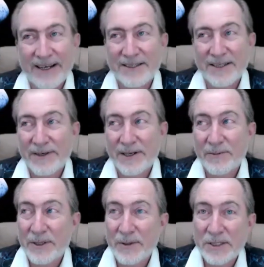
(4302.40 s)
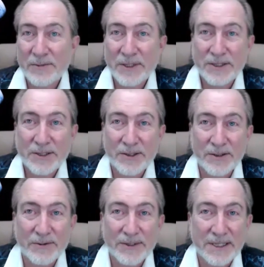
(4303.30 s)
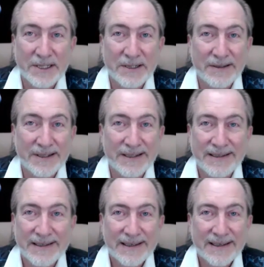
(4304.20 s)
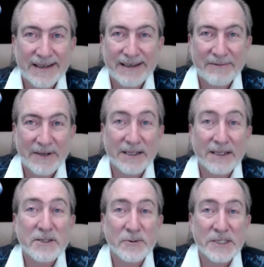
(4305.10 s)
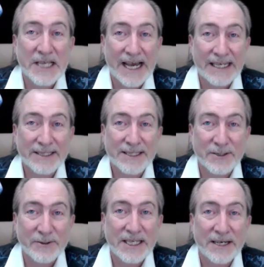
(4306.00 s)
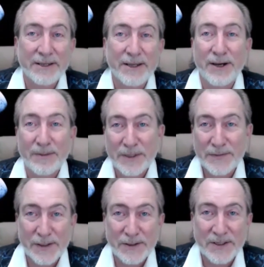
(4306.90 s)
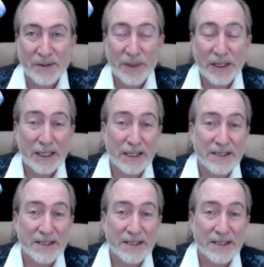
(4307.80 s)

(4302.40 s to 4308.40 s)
gosh, I forgot what the question was too. It was there, and then, well, at least it was asked, so it's out in the thoughtosphere yeah, somebody,